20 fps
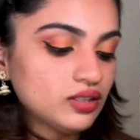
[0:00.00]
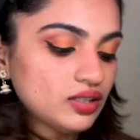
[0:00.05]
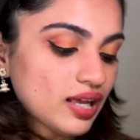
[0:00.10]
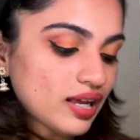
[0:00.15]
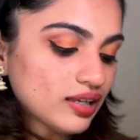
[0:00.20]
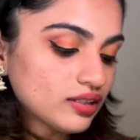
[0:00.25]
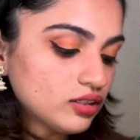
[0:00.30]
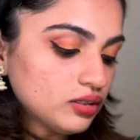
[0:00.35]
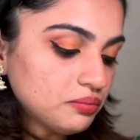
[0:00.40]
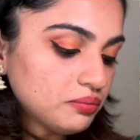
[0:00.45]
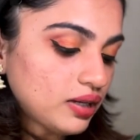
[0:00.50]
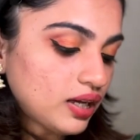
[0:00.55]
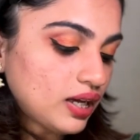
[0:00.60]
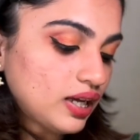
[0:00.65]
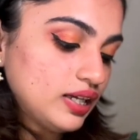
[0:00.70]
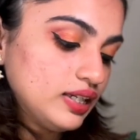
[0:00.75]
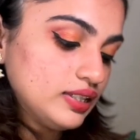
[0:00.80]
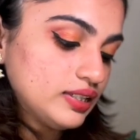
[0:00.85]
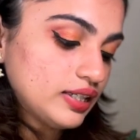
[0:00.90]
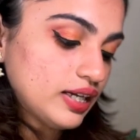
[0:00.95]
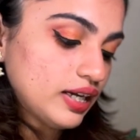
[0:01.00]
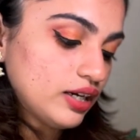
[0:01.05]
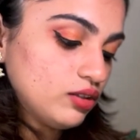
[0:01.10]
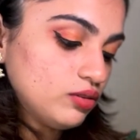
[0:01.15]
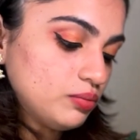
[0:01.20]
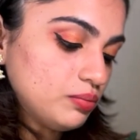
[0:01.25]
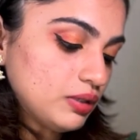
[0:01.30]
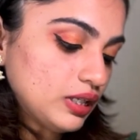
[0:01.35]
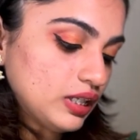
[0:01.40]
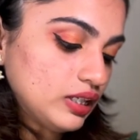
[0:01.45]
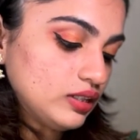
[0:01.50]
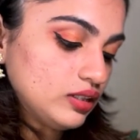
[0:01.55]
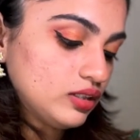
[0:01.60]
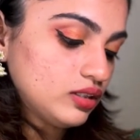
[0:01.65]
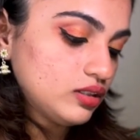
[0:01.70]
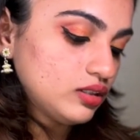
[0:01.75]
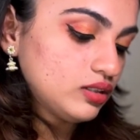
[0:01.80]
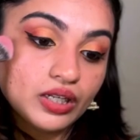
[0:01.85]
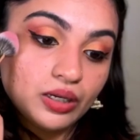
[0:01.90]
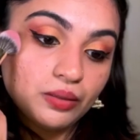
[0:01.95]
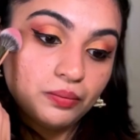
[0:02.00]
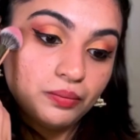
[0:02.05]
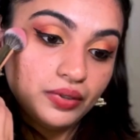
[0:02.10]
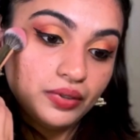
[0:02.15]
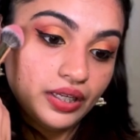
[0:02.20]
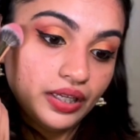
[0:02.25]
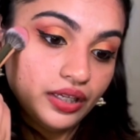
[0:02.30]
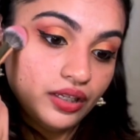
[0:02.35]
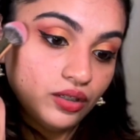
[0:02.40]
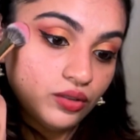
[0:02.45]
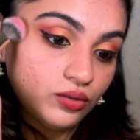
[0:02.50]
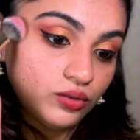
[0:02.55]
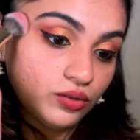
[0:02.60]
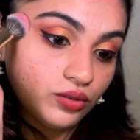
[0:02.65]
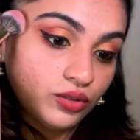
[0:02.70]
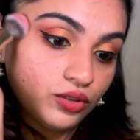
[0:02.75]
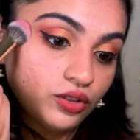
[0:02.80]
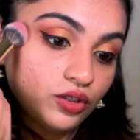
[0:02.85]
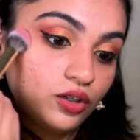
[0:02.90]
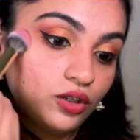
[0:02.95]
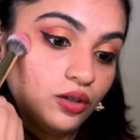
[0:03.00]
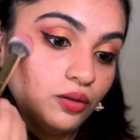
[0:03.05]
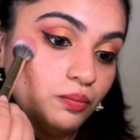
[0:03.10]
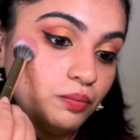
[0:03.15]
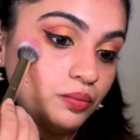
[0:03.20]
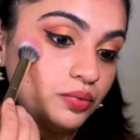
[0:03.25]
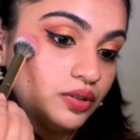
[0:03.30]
actually my eyeshadow palette. Apply on top,